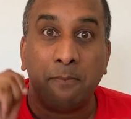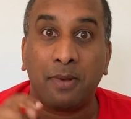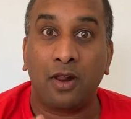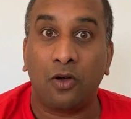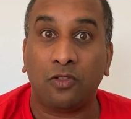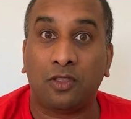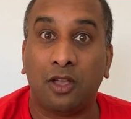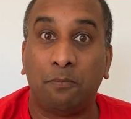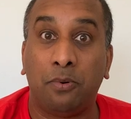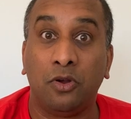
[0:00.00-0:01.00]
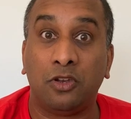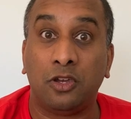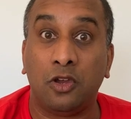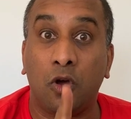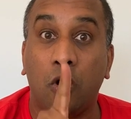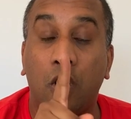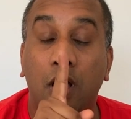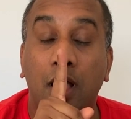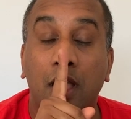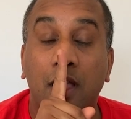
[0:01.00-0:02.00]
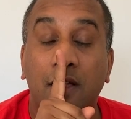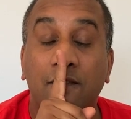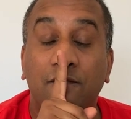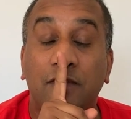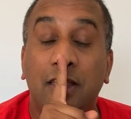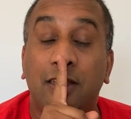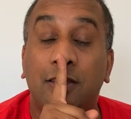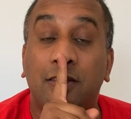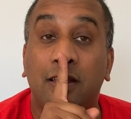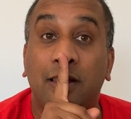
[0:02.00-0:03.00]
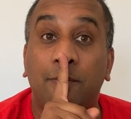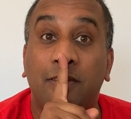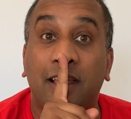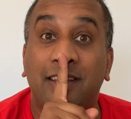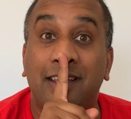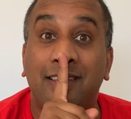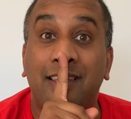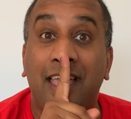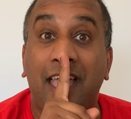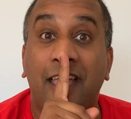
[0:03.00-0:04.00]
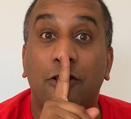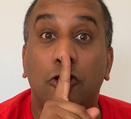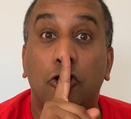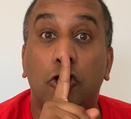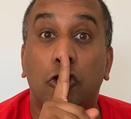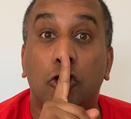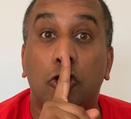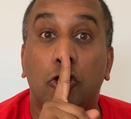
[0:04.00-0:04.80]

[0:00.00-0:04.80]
but also put your fingers to your lips like this and shh.